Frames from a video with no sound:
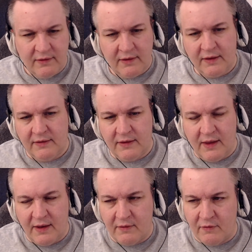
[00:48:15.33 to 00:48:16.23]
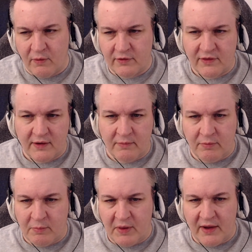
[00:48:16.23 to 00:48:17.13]
And of course they
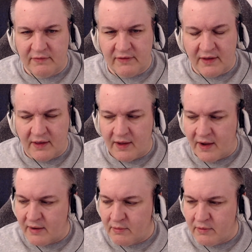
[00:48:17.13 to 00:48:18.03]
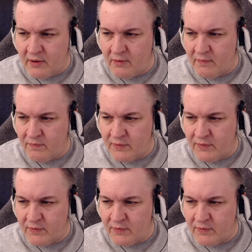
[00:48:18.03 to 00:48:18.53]
replied, "I don't know.